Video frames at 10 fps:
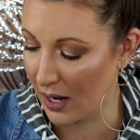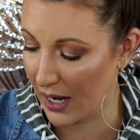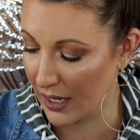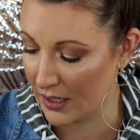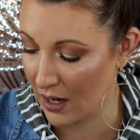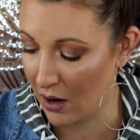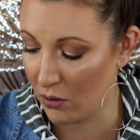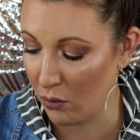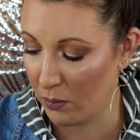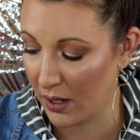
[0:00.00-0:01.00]
my
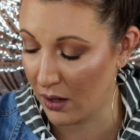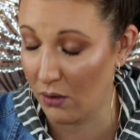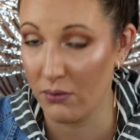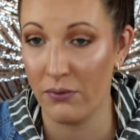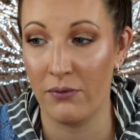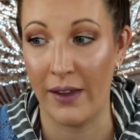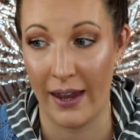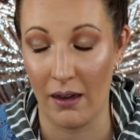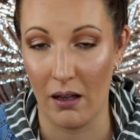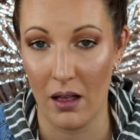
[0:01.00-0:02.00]
Taco Bell
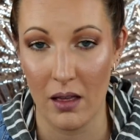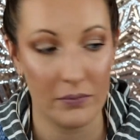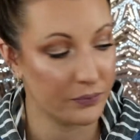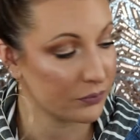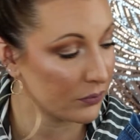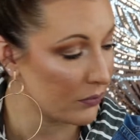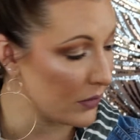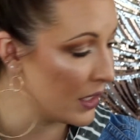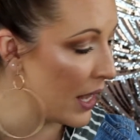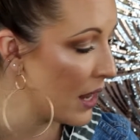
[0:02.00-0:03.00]
fail.
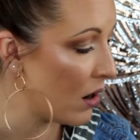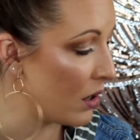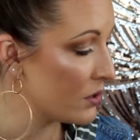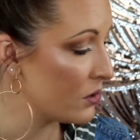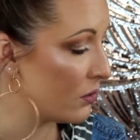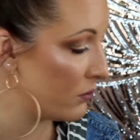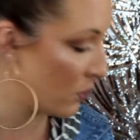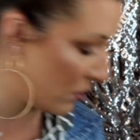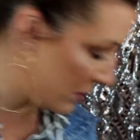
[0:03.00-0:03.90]
And also for